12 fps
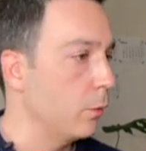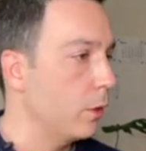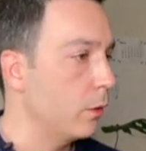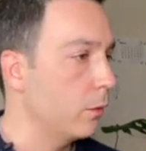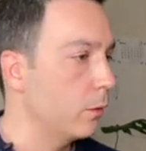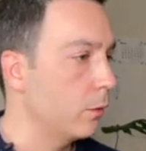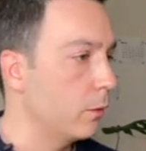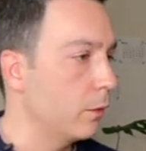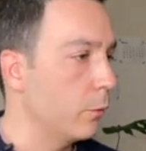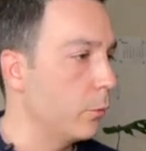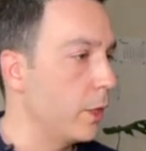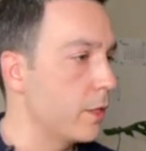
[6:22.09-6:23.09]
We
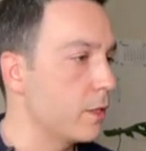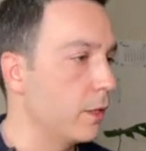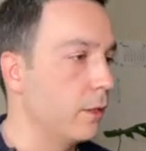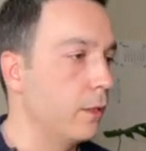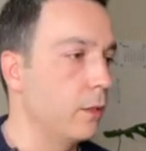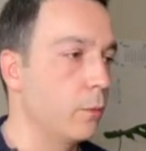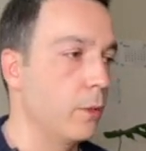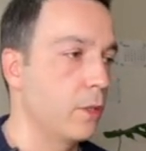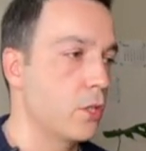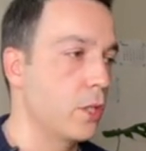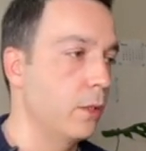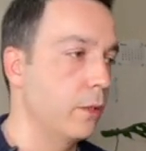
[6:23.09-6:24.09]
are extending it with
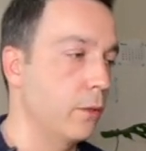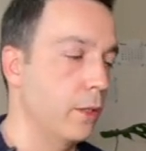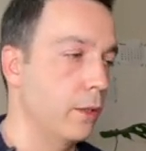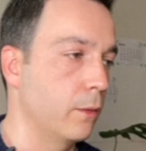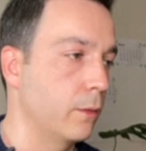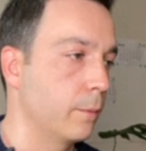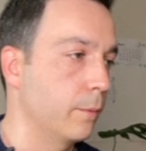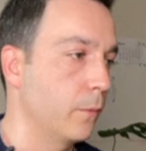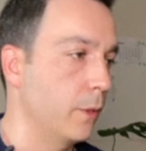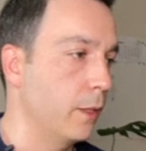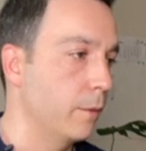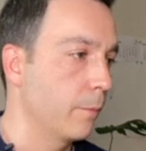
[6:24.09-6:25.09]
the shield decorator,
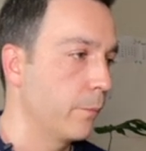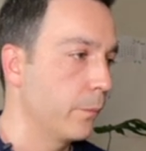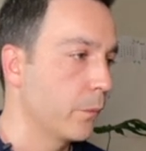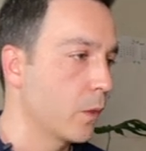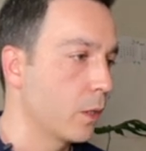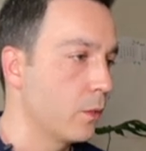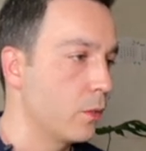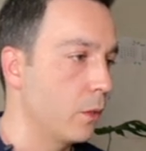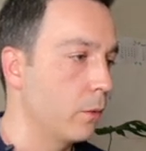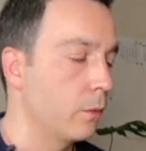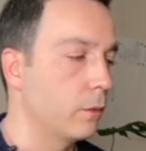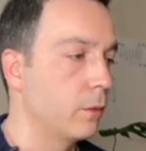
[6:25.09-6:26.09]
right?
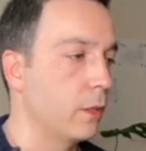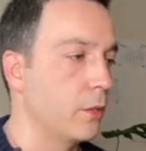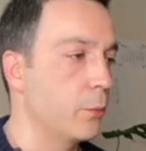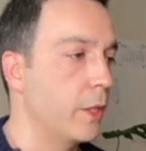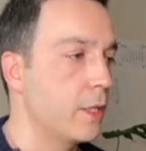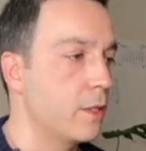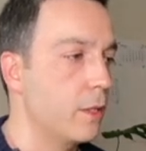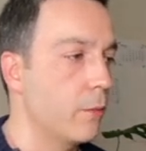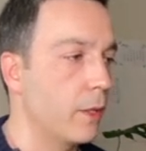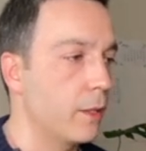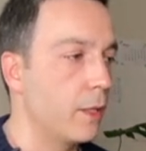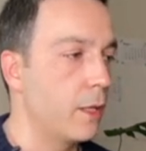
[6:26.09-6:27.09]
So as we can see
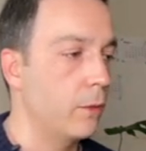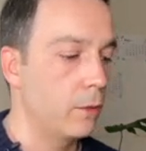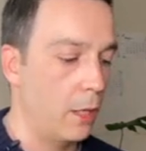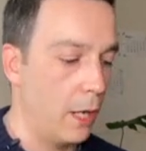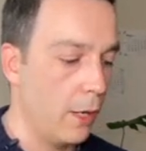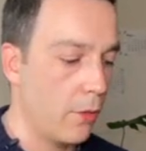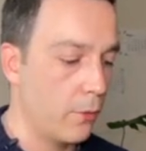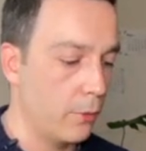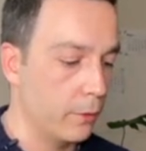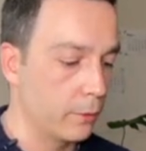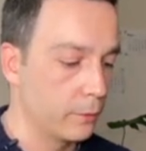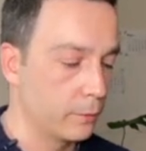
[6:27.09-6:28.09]
right now,
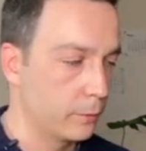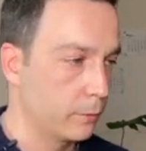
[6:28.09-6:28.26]
Arthur